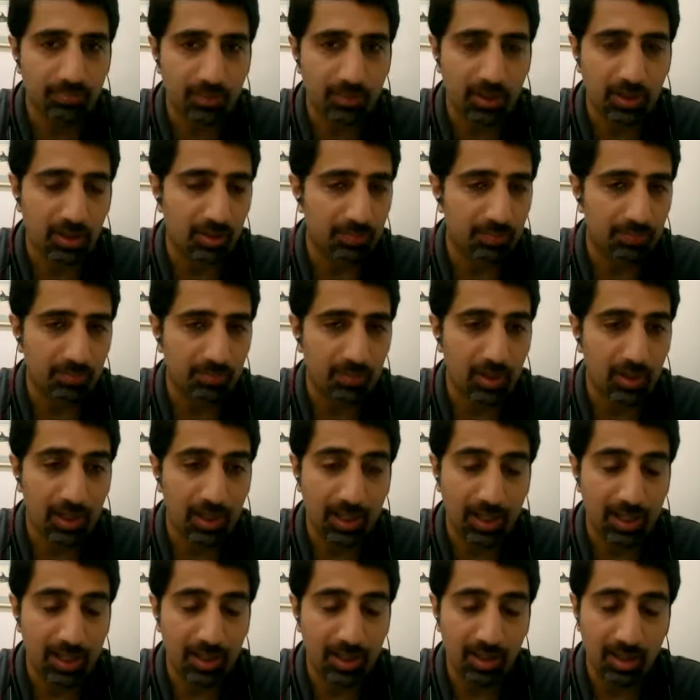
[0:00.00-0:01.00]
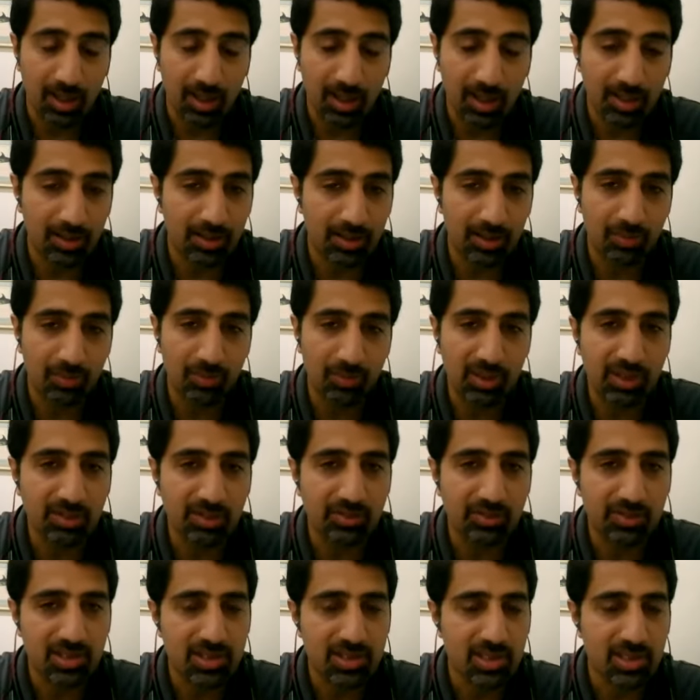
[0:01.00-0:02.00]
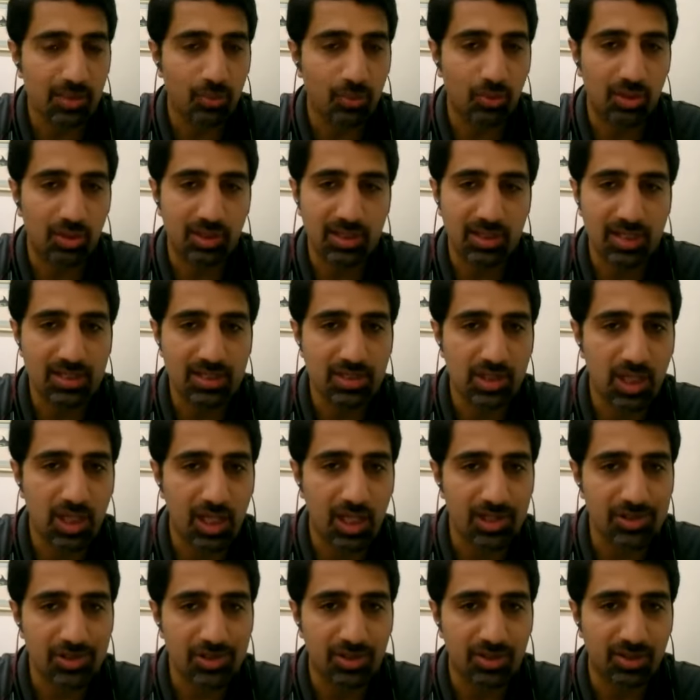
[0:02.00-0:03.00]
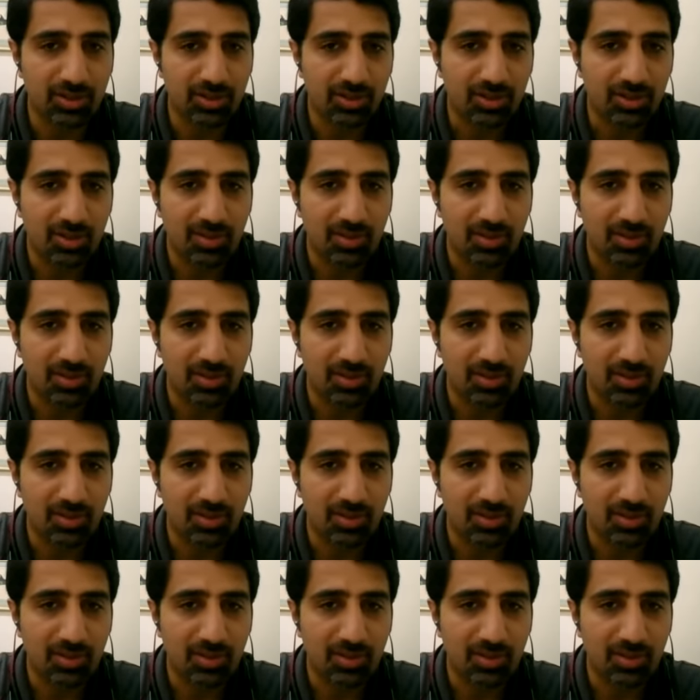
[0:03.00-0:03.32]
I heard a very interesting word, that's culture.